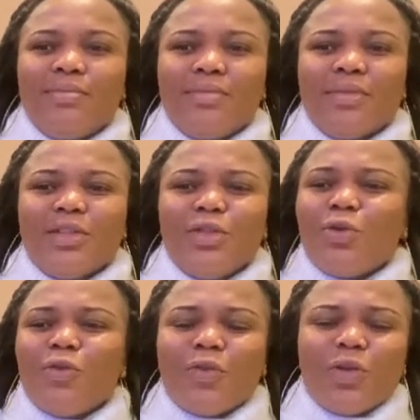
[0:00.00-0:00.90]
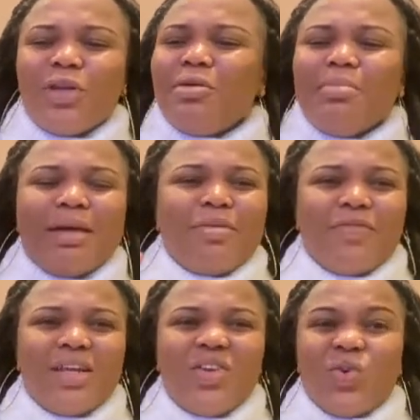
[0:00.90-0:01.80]
You might be
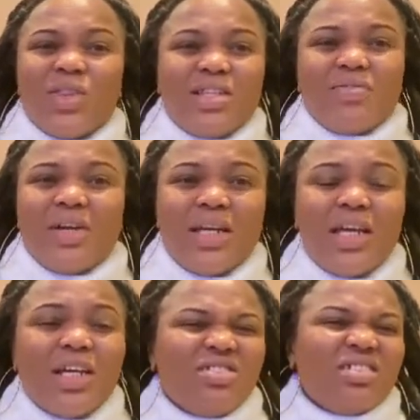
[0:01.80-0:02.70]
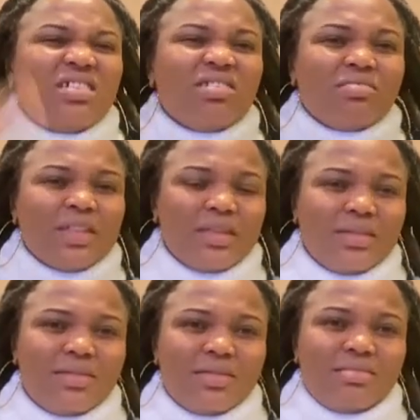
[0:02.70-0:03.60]
feeling, oh, this friend, no,
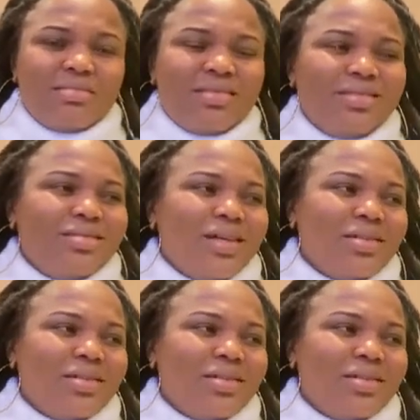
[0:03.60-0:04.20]
she's